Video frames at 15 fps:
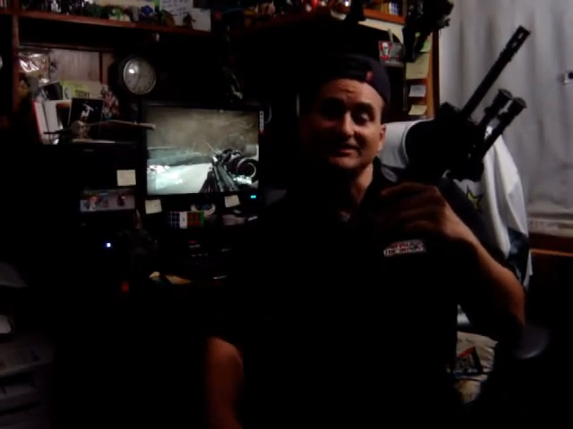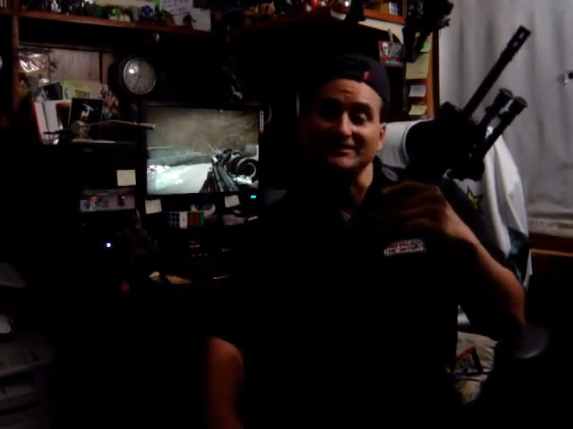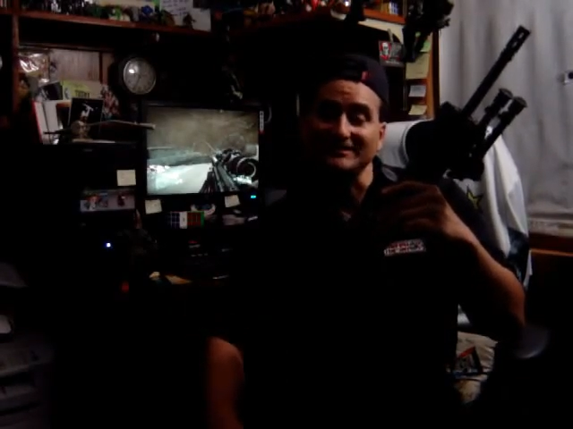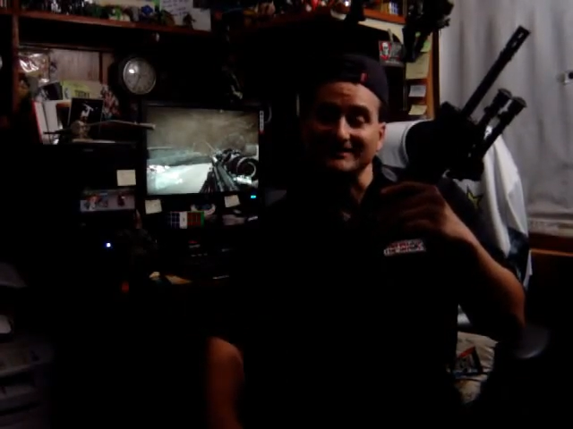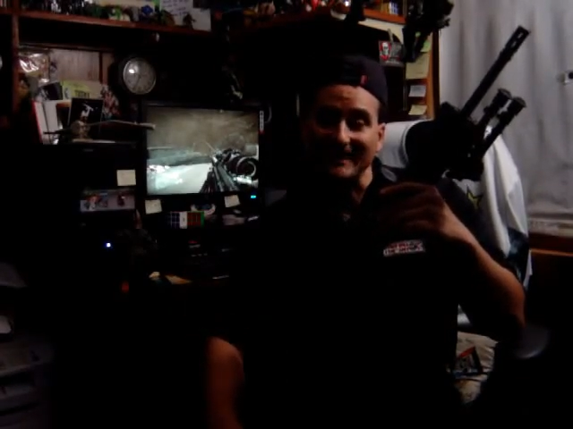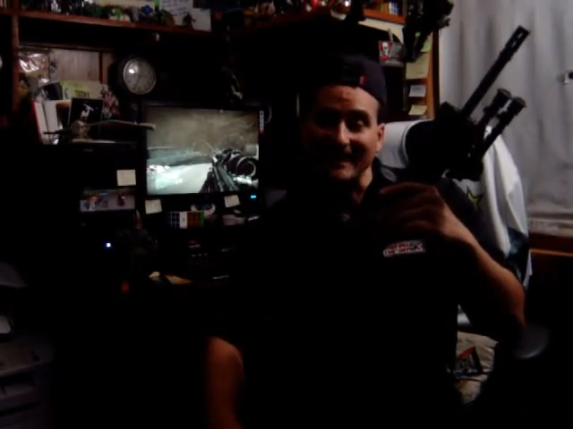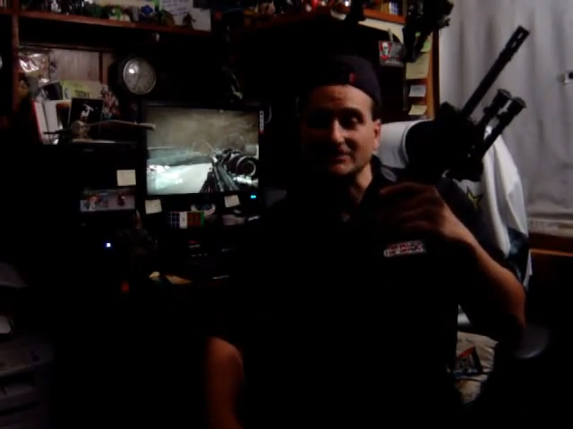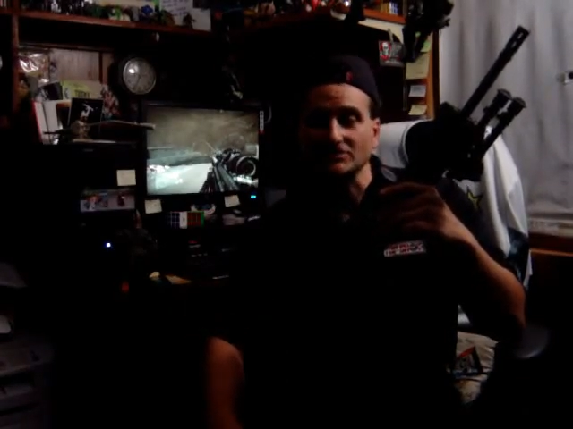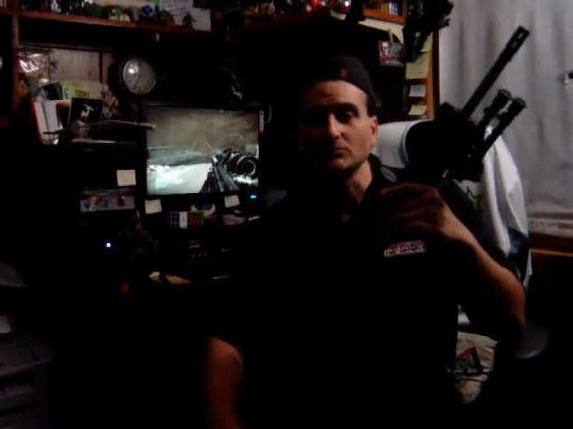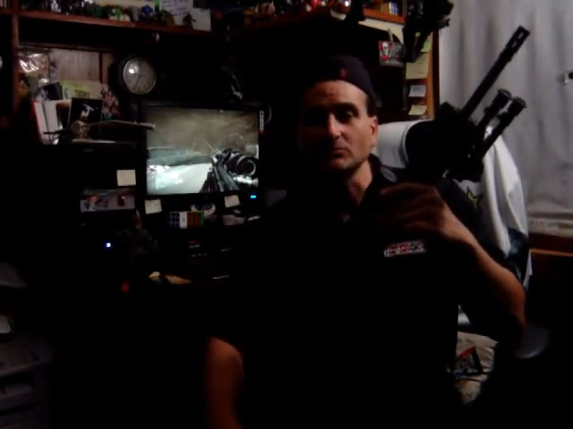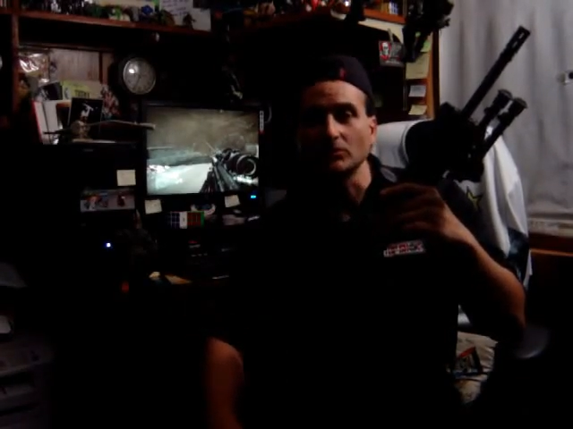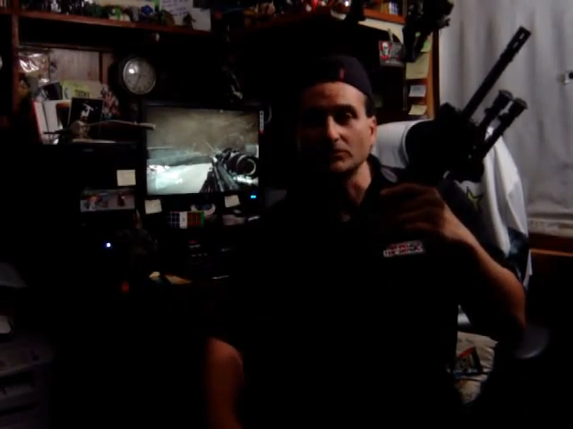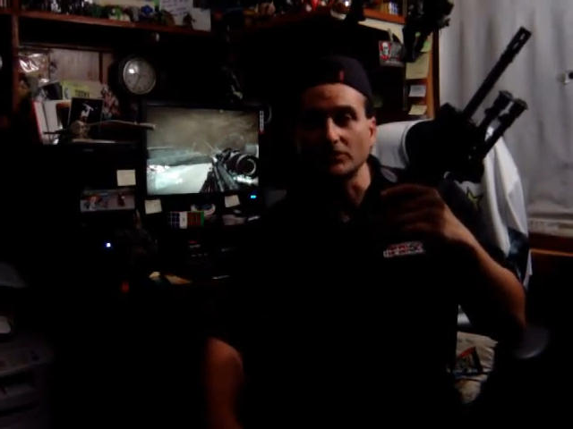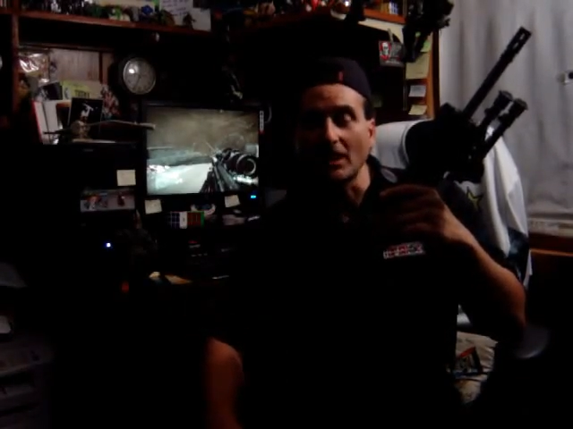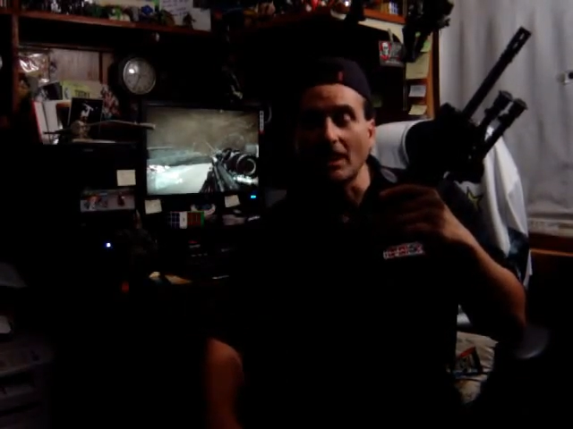is
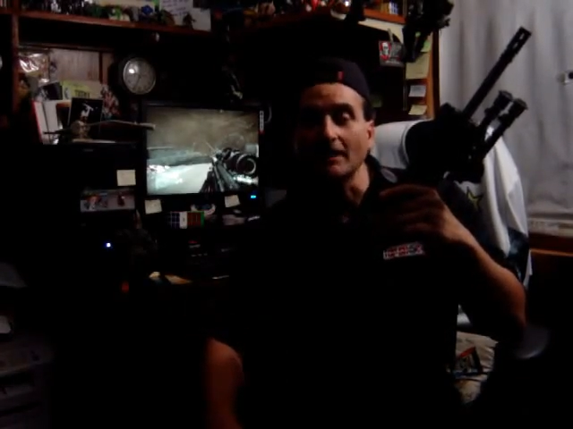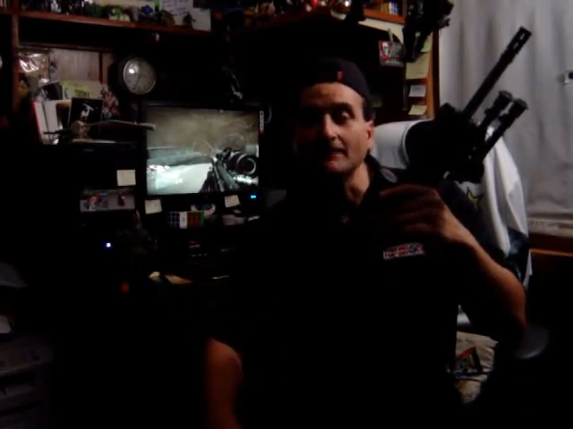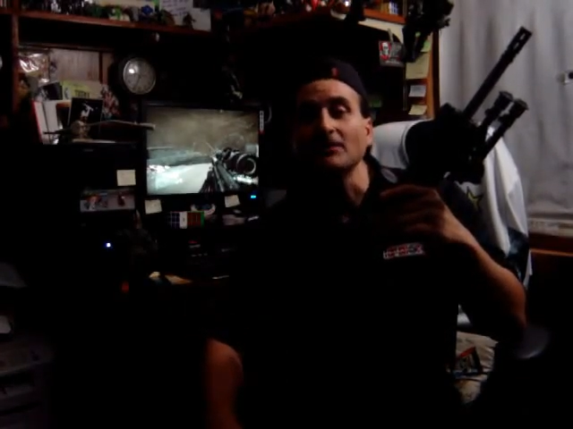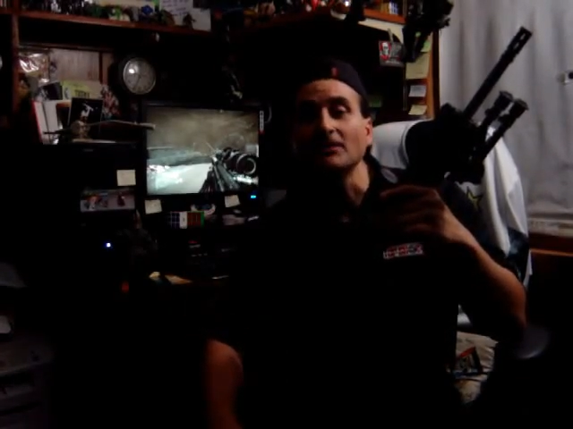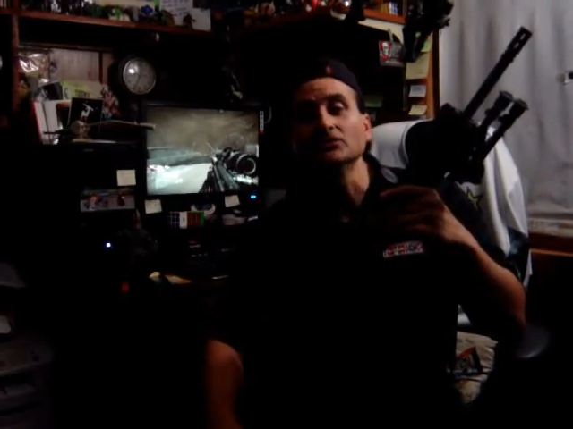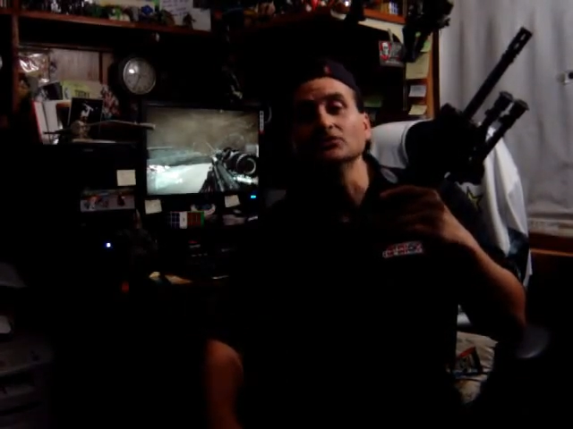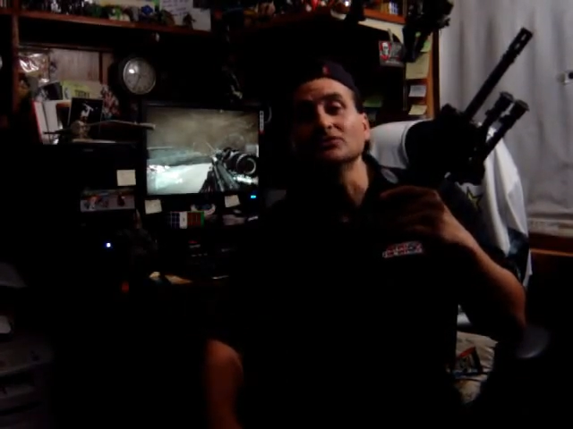detachable or not,